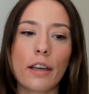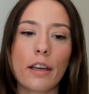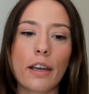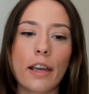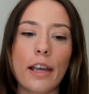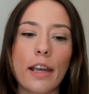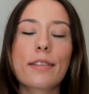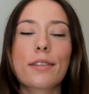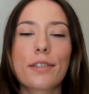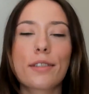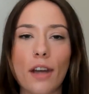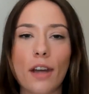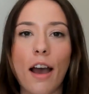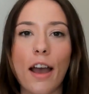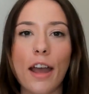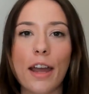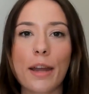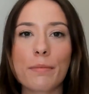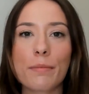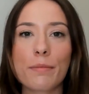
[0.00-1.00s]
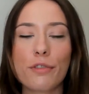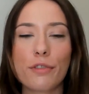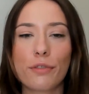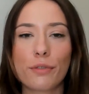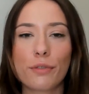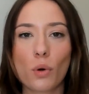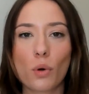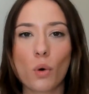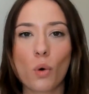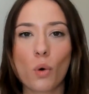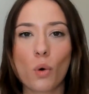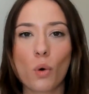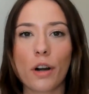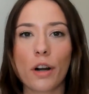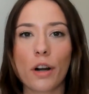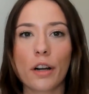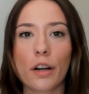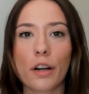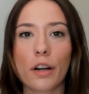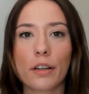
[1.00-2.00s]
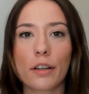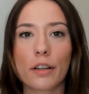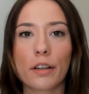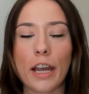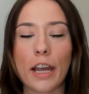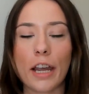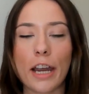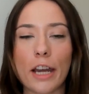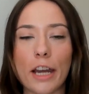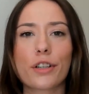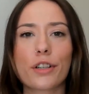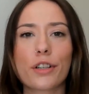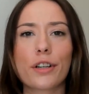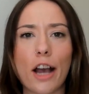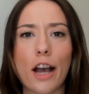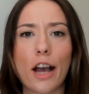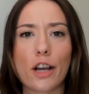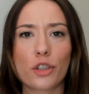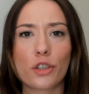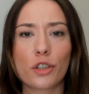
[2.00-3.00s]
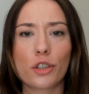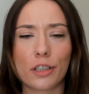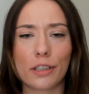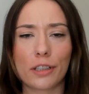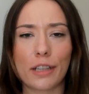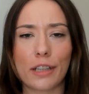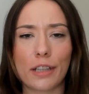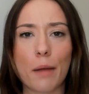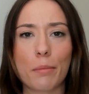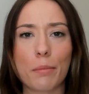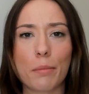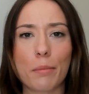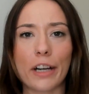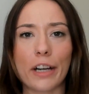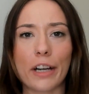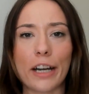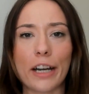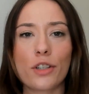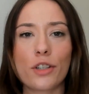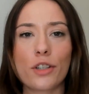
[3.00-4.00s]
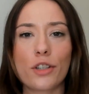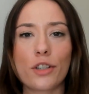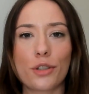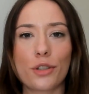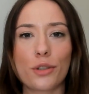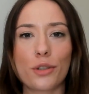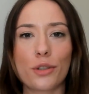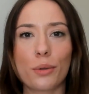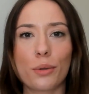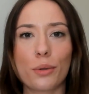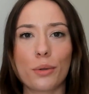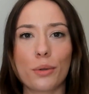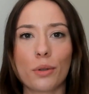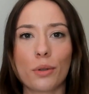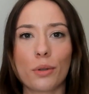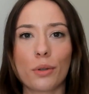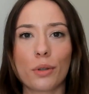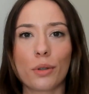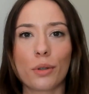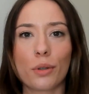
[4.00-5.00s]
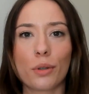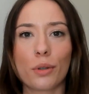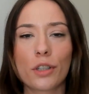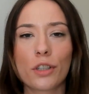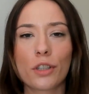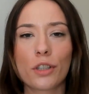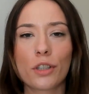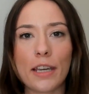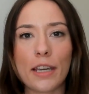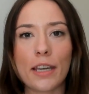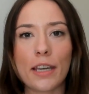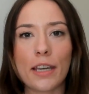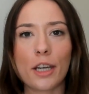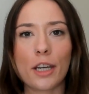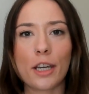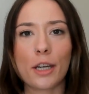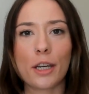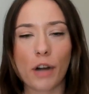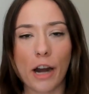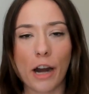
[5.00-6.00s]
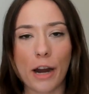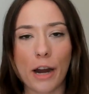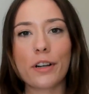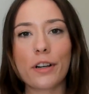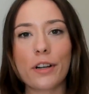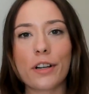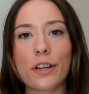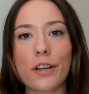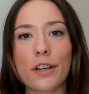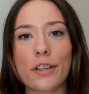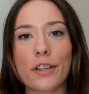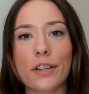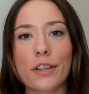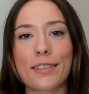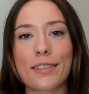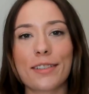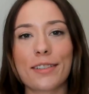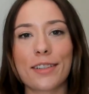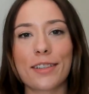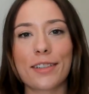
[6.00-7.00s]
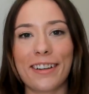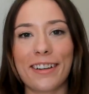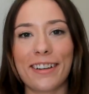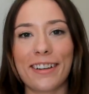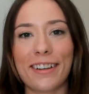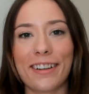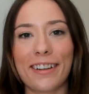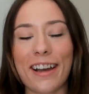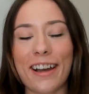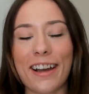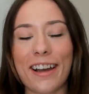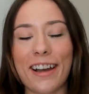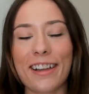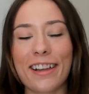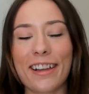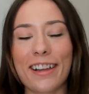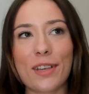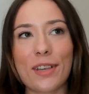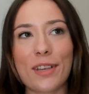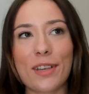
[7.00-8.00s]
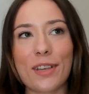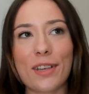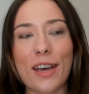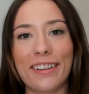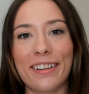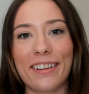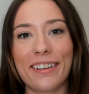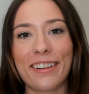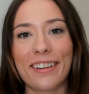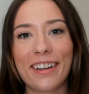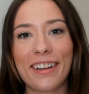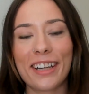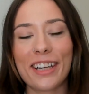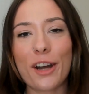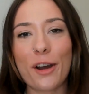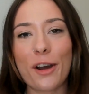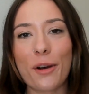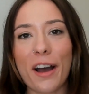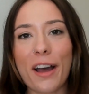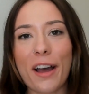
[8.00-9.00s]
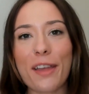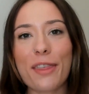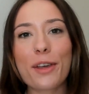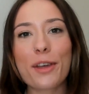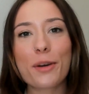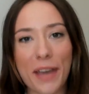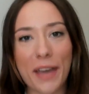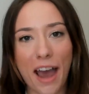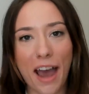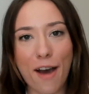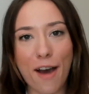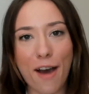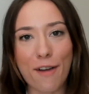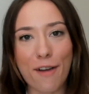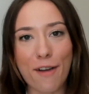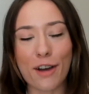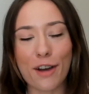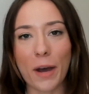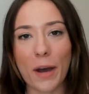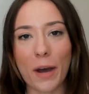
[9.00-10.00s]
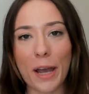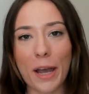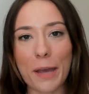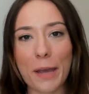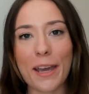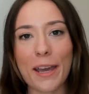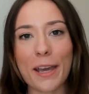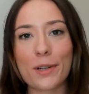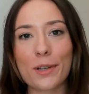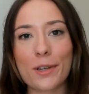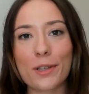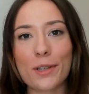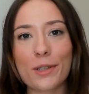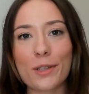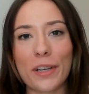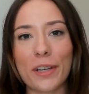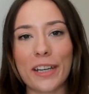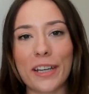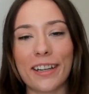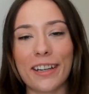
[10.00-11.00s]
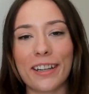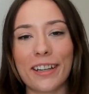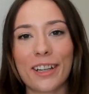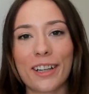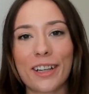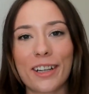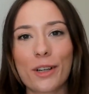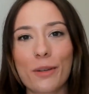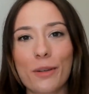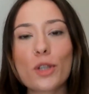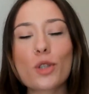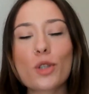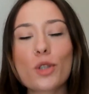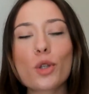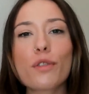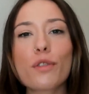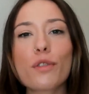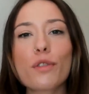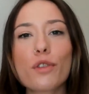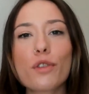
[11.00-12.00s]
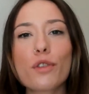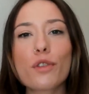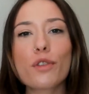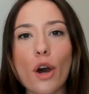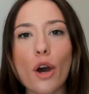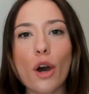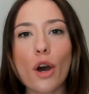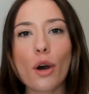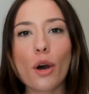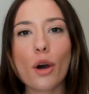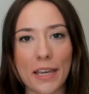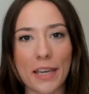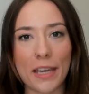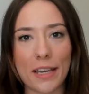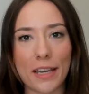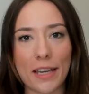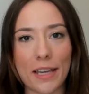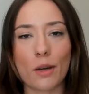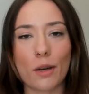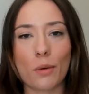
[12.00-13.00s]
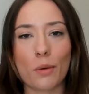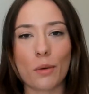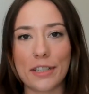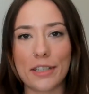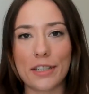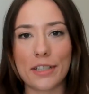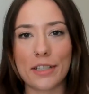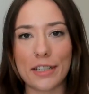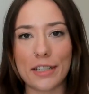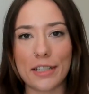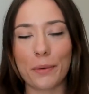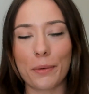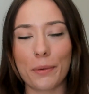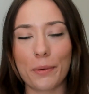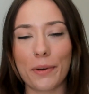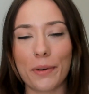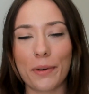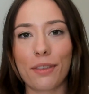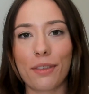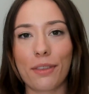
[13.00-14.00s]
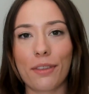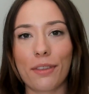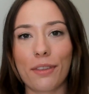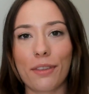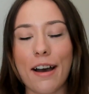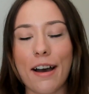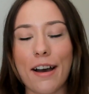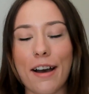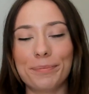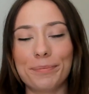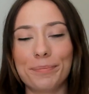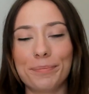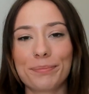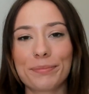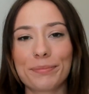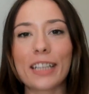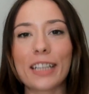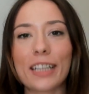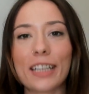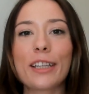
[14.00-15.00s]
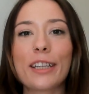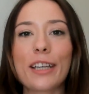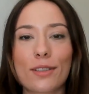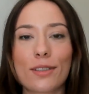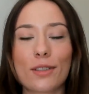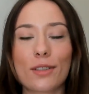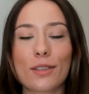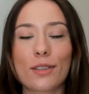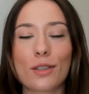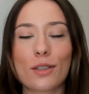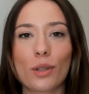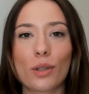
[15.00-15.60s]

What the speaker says: It's time for international collaboration to be prioritized. I like what you said, that, I think we have enough white papers. We sort of know the beast that we're dealing with. At least